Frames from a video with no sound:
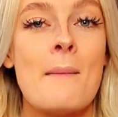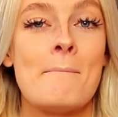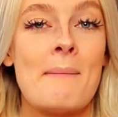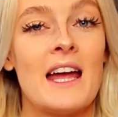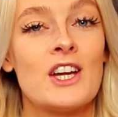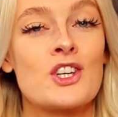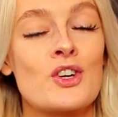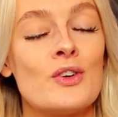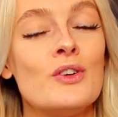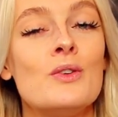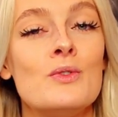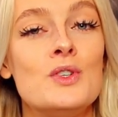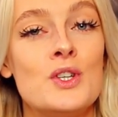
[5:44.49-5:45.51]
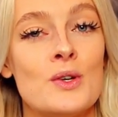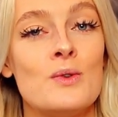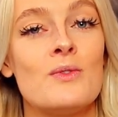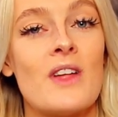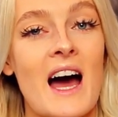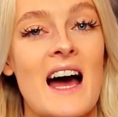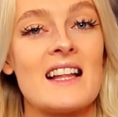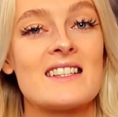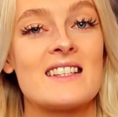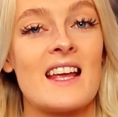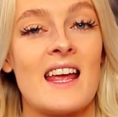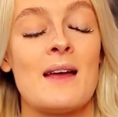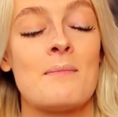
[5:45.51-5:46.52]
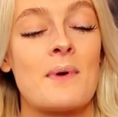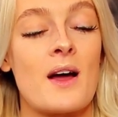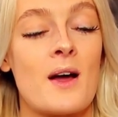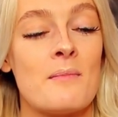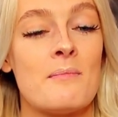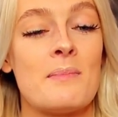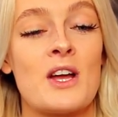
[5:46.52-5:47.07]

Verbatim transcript: Make sure you do that tip um,